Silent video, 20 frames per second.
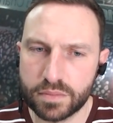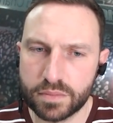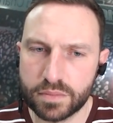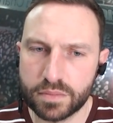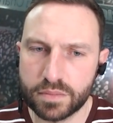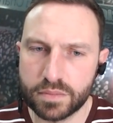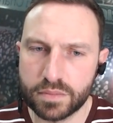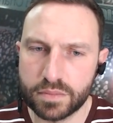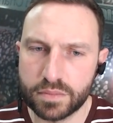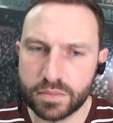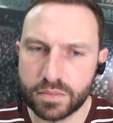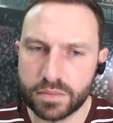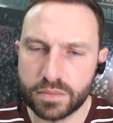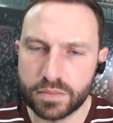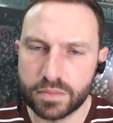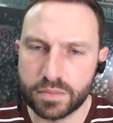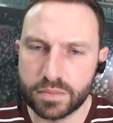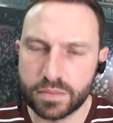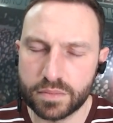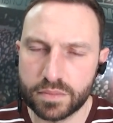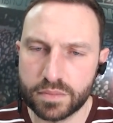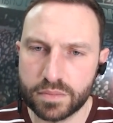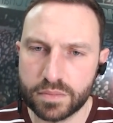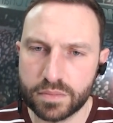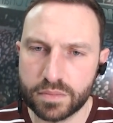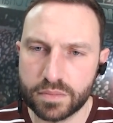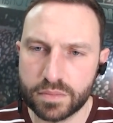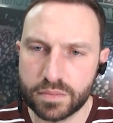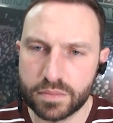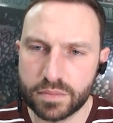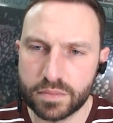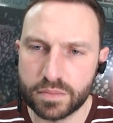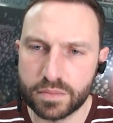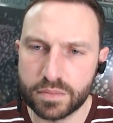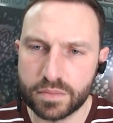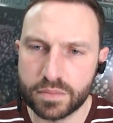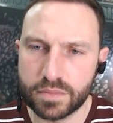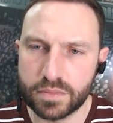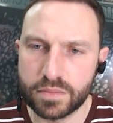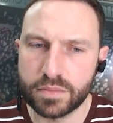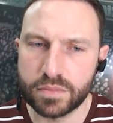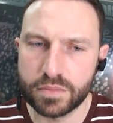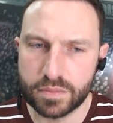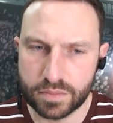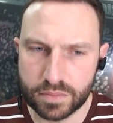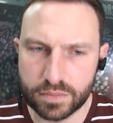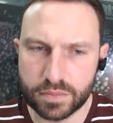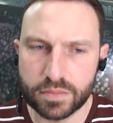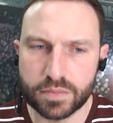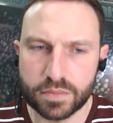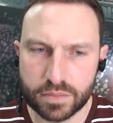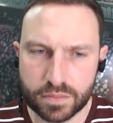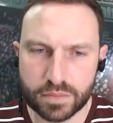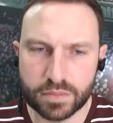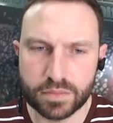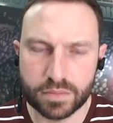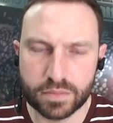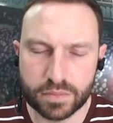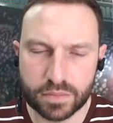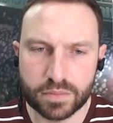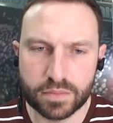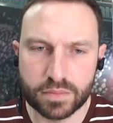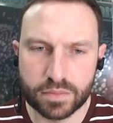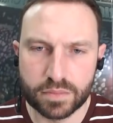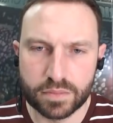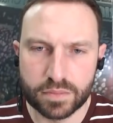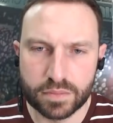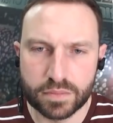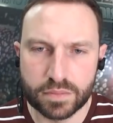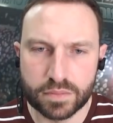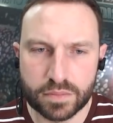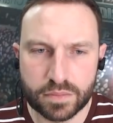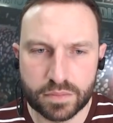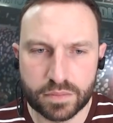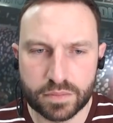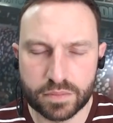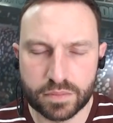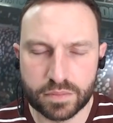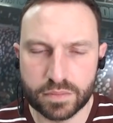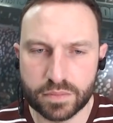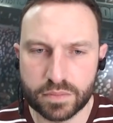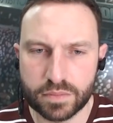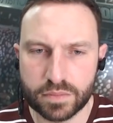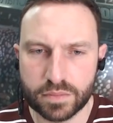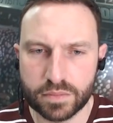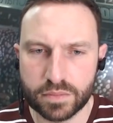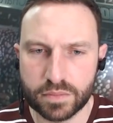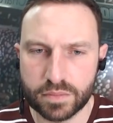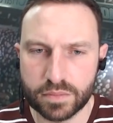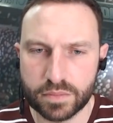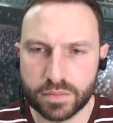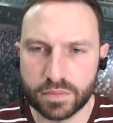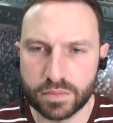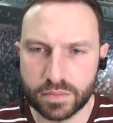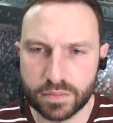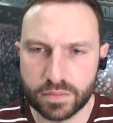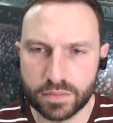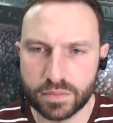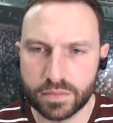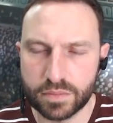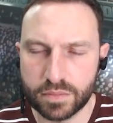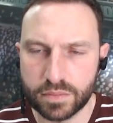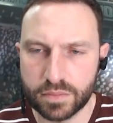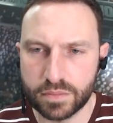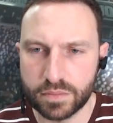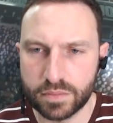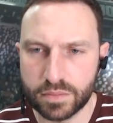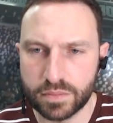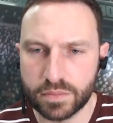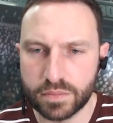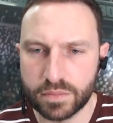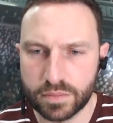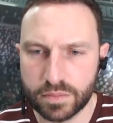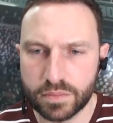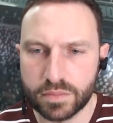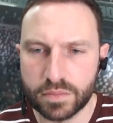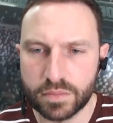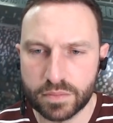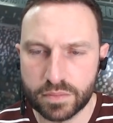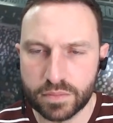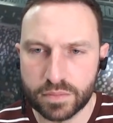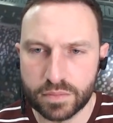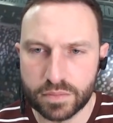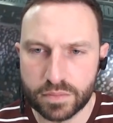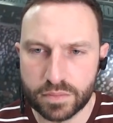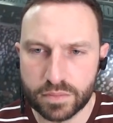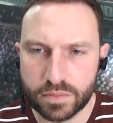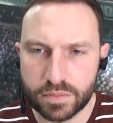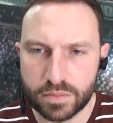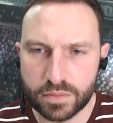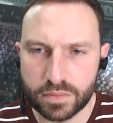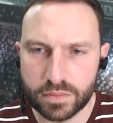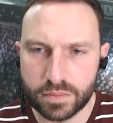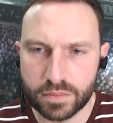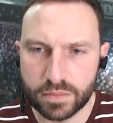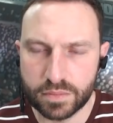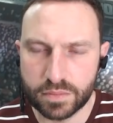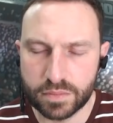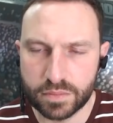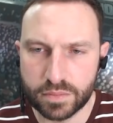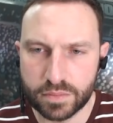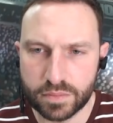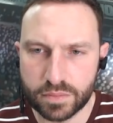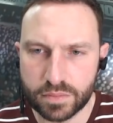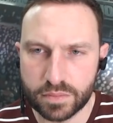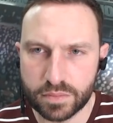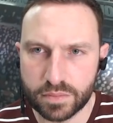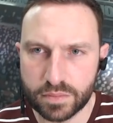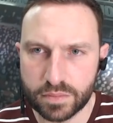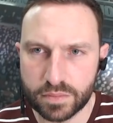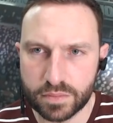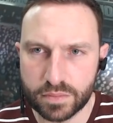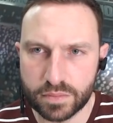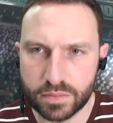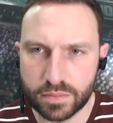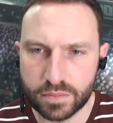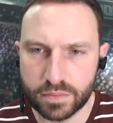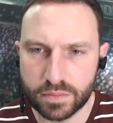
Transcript: The person shown says nothing.